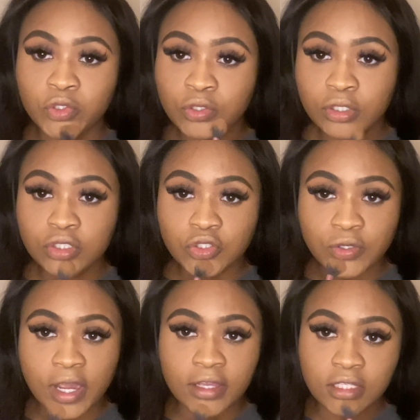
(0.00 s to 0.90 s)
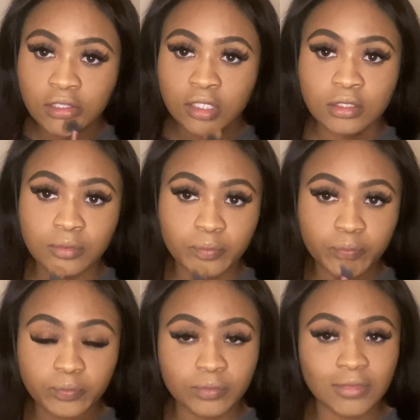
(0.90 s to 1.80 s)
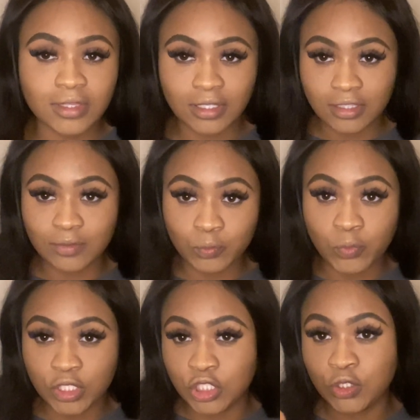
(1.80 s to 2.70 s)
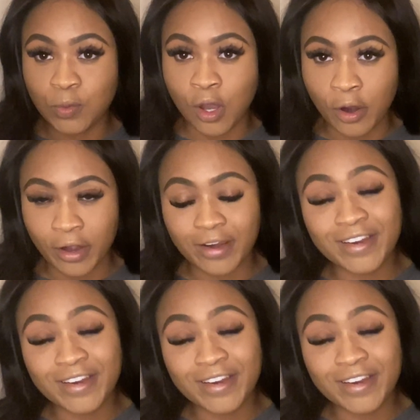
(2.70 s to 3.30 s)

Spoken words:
you're attracting what you are.